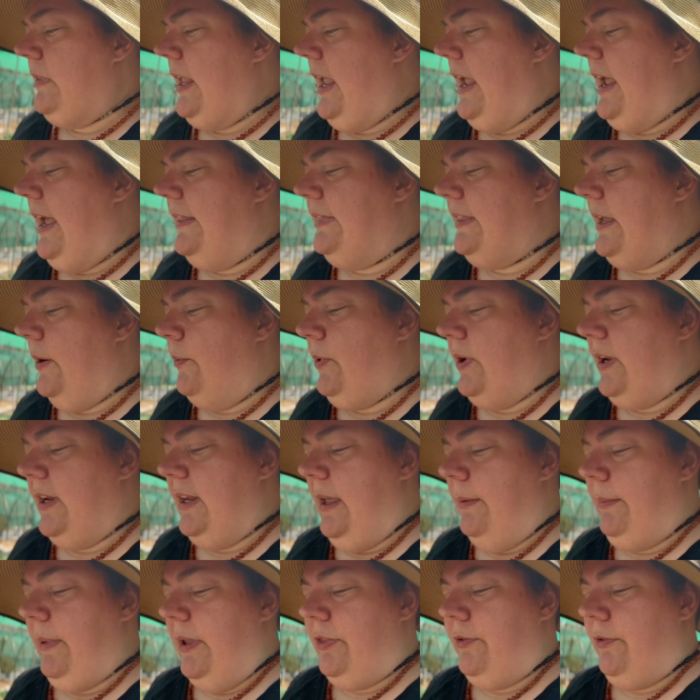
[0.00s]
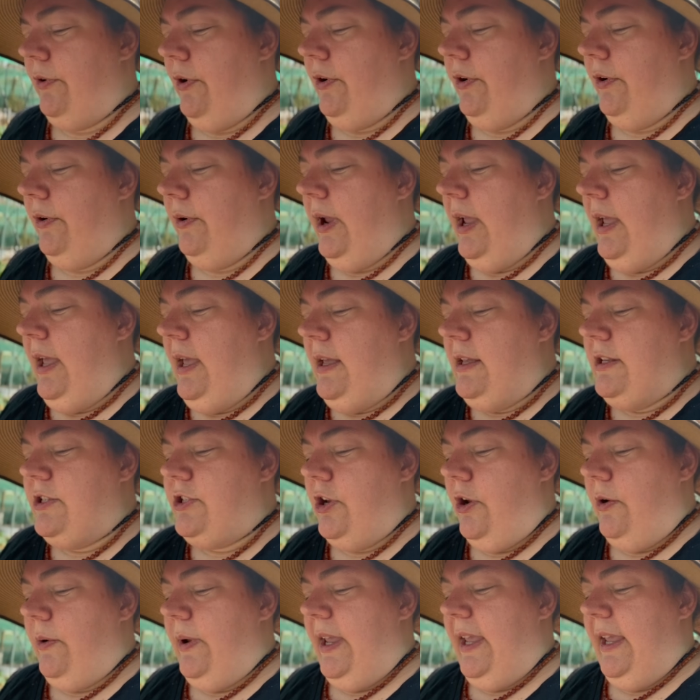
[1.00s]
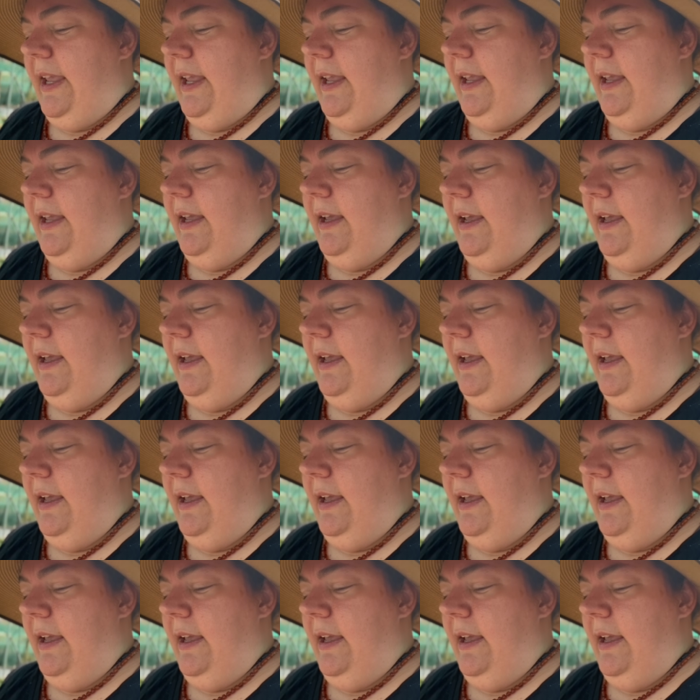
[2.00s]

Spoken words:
and they wouldn't let me through. So he